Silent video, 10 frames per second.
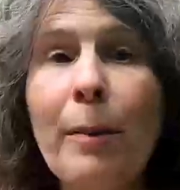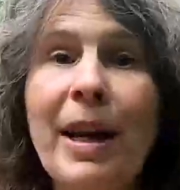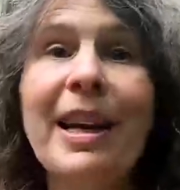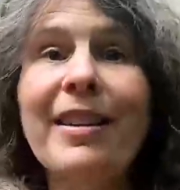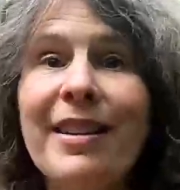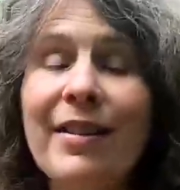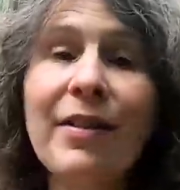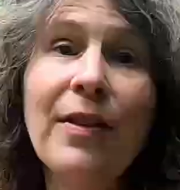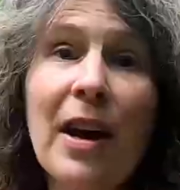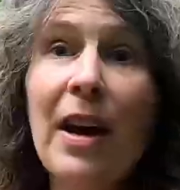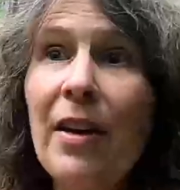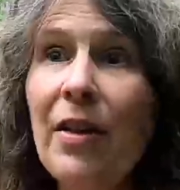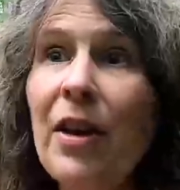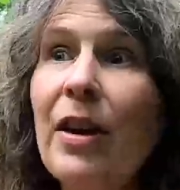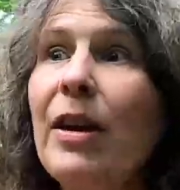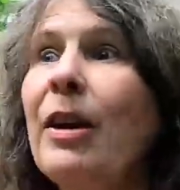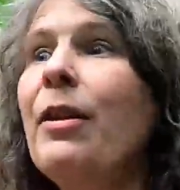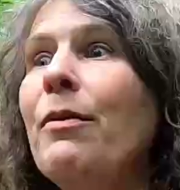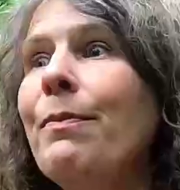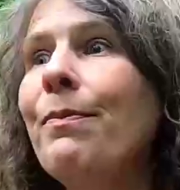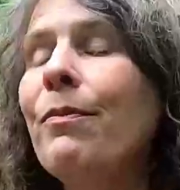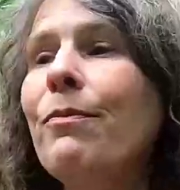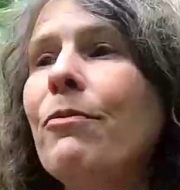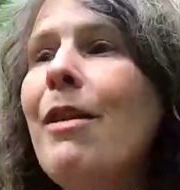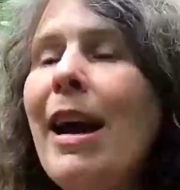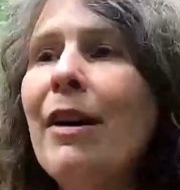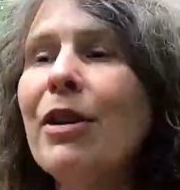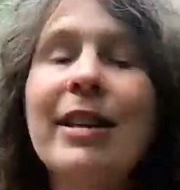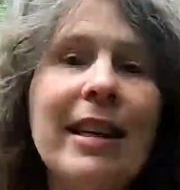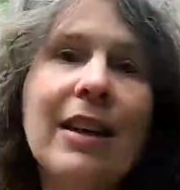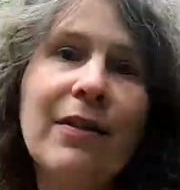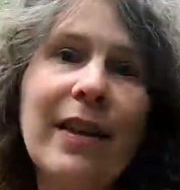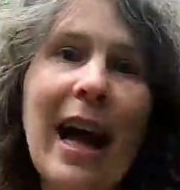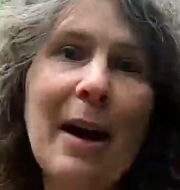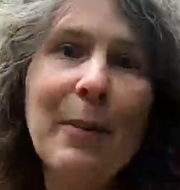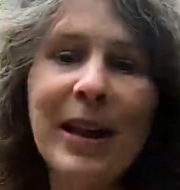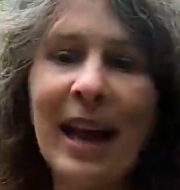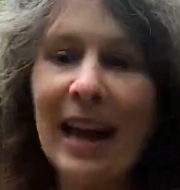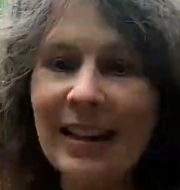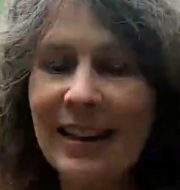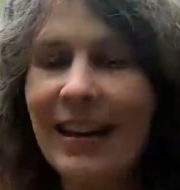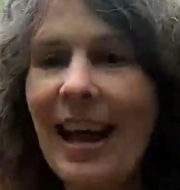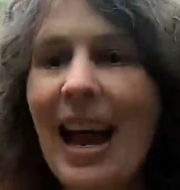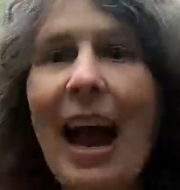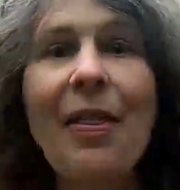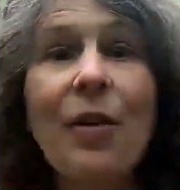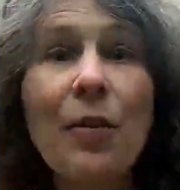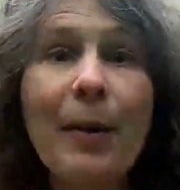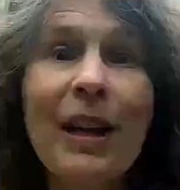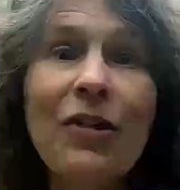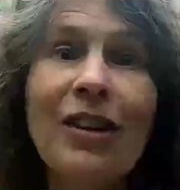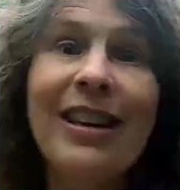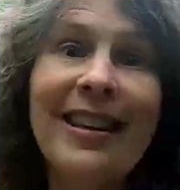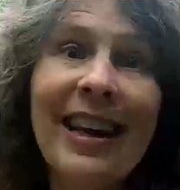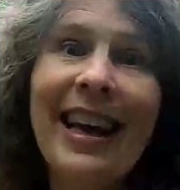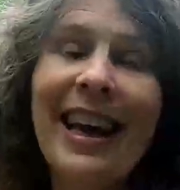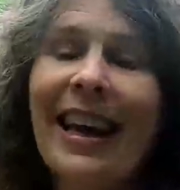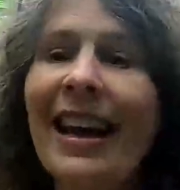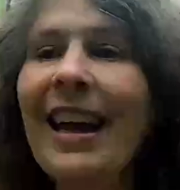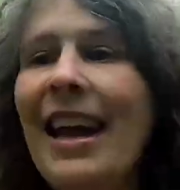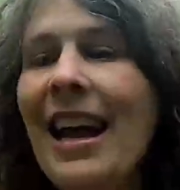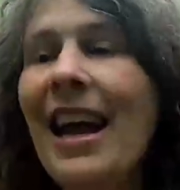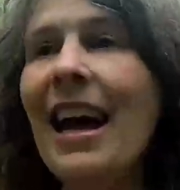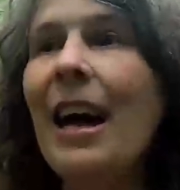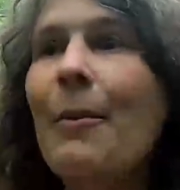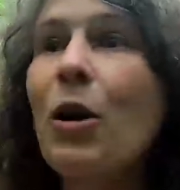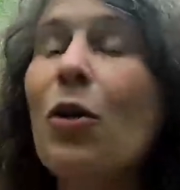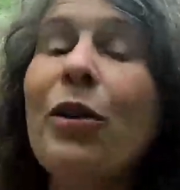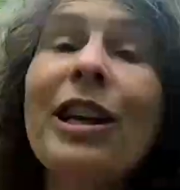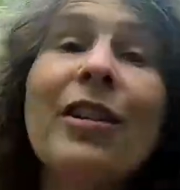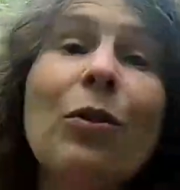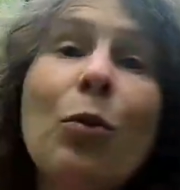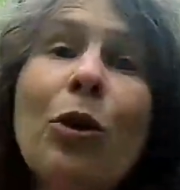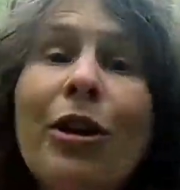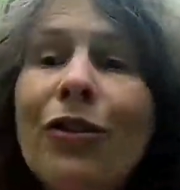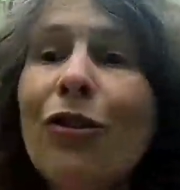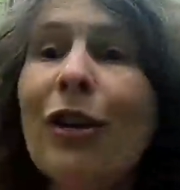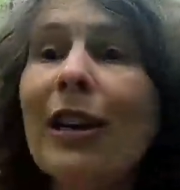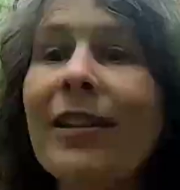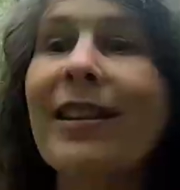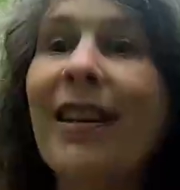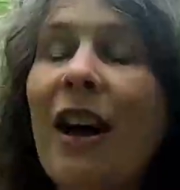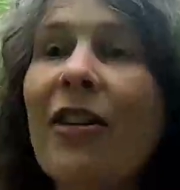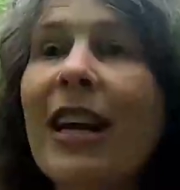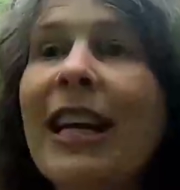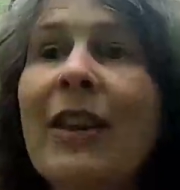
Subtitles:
because of the rarity of the habitats and the species here. According to the Woodland Trust, only